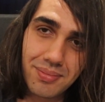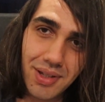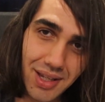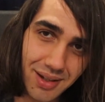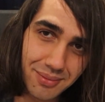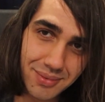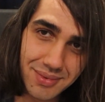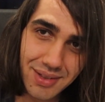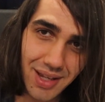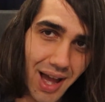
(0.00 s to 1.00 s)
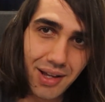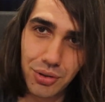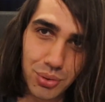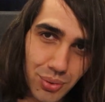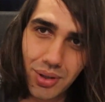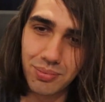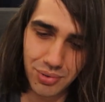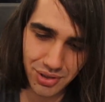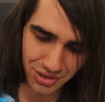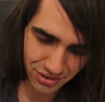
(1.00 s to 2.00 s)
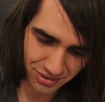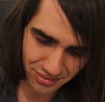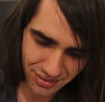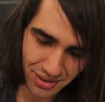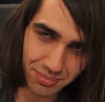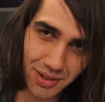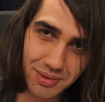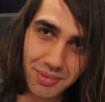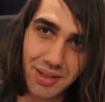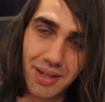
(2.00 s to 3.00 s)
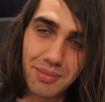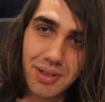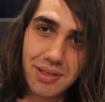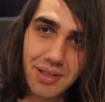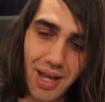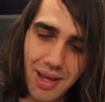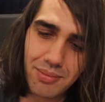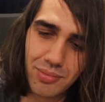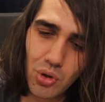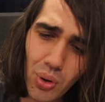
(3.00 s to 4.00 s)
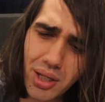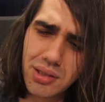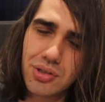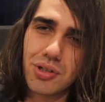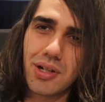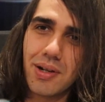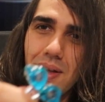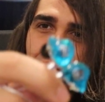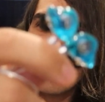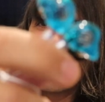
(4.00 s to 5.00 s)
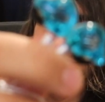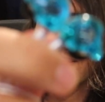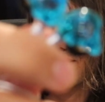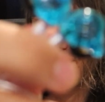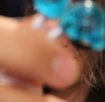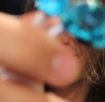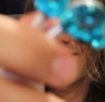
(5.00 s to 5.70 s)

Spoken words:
EM, yeah, you won't purchase replacement cables. I am quite sure. So those are the